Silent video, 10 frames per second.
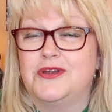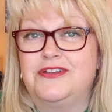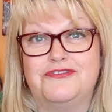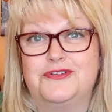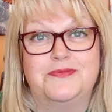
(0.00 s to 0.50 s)

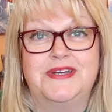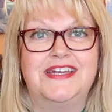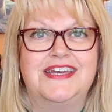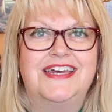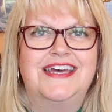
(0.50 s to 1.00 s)
it for
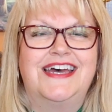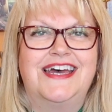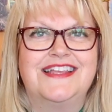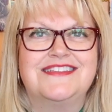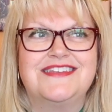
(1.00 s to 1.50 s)
me,
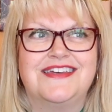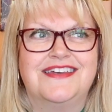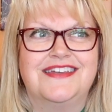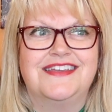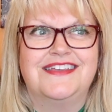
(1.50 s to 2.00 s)

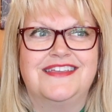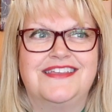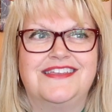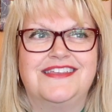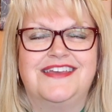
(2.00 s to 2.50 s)
and
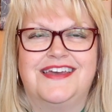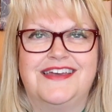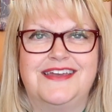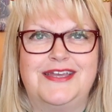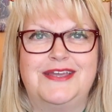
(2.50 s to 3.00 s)

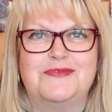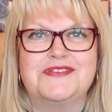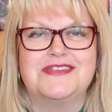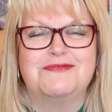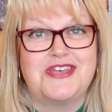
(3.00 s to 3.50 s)
yeah, it
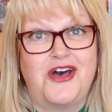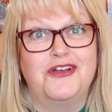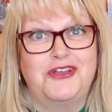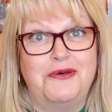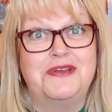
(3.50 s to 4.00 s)
was
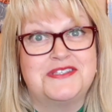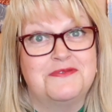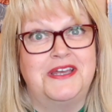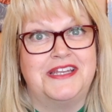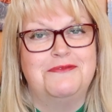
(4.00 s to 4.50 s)
hard going to
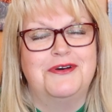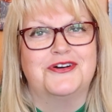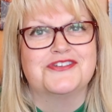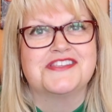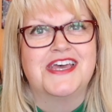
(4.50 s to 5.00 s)
win, it
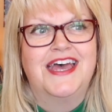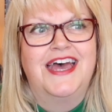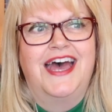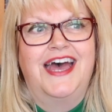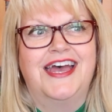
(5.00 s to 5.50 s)
was,
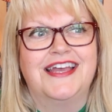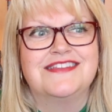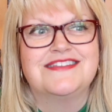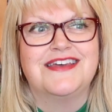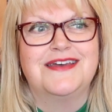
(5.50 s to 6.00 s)

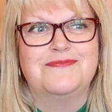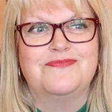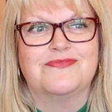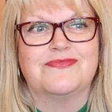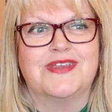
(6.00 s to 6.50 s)
and
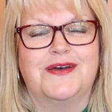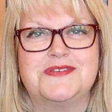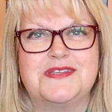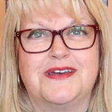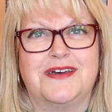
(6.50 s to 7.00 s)
I
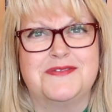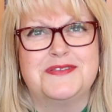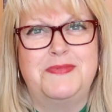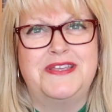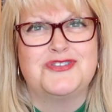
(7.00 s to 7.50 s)
was a
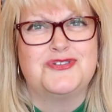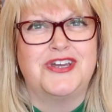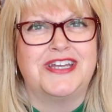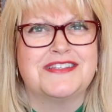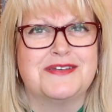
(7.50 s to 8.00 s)
bit
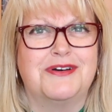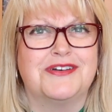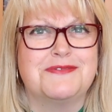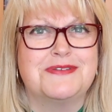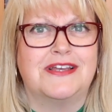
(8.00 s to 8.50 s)
strict, I
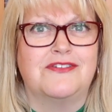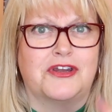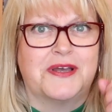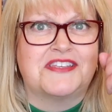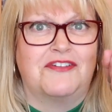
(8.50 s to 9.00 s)
was like, you've got
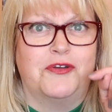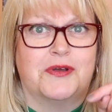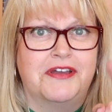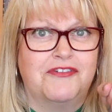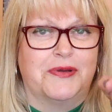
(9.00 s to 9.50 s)
to ask
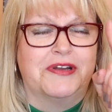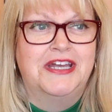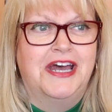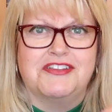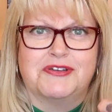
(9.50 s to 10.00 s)
everyone,
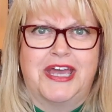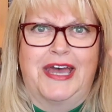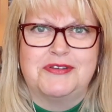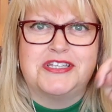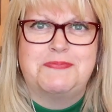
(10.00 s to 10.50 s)
I don't care
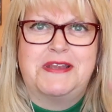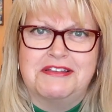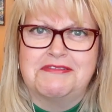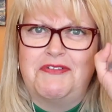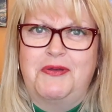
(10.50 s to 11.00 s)
how much it's
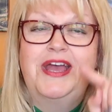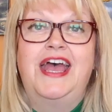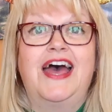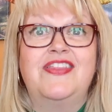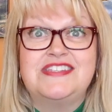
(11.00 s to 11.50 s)
spending, everyone,
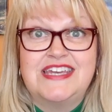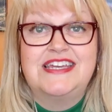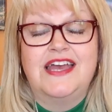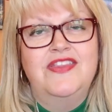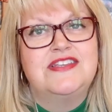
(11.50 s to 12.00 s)
and they
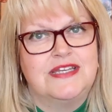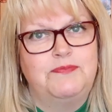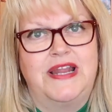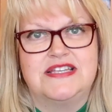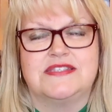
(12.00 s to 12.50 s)
did,
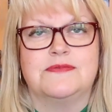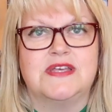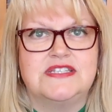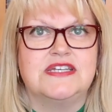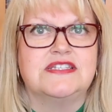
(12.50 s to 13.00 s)
bless them,
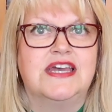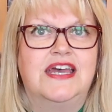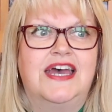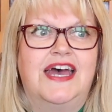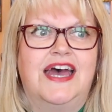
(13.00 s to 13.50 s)
they did,
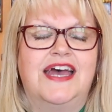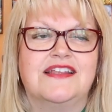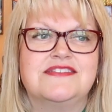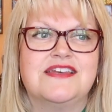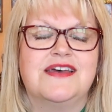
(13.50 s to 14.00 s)

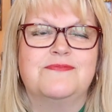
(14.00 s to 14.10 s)
and